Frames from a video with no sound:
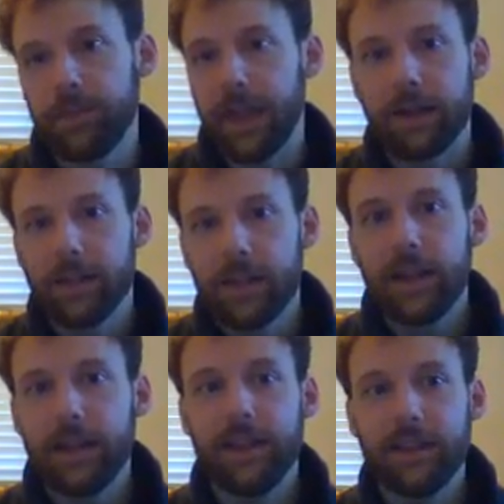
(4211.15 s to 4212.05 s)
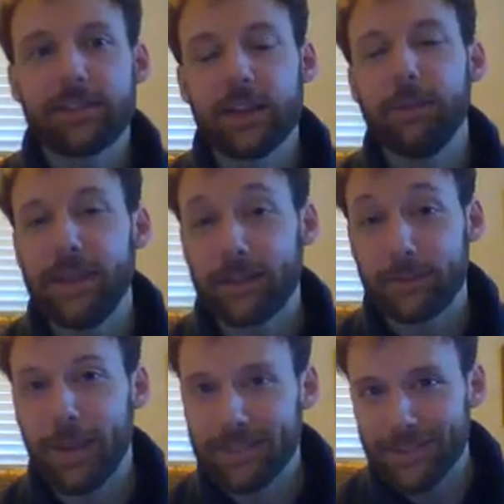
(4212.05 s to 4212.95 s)
yeah, it's going to be
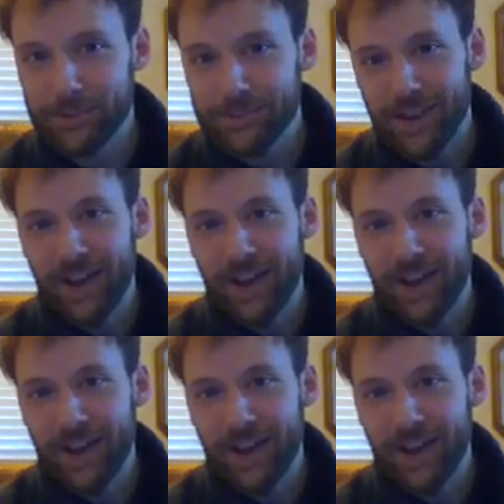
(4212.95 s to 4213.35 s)
expensive,